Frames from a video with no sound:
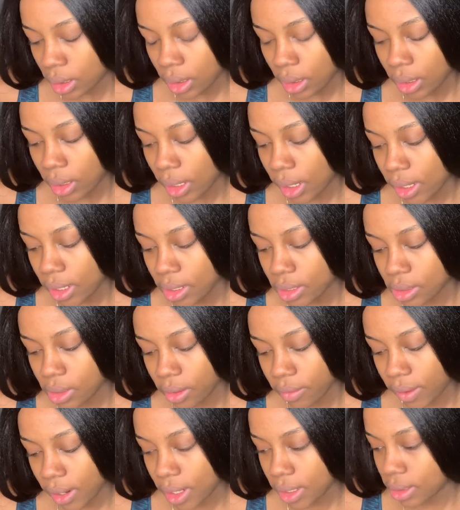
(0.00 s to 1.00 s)
Yeah, I didn't start
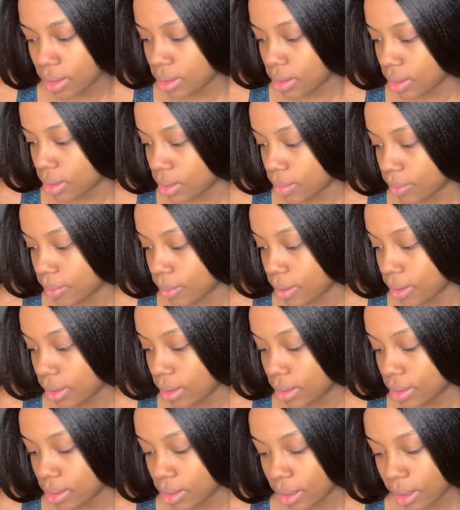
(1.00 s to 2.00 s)
writing into this book
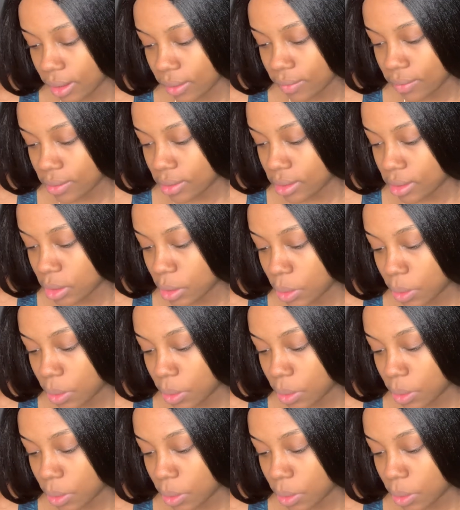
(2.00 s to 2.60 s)
until I was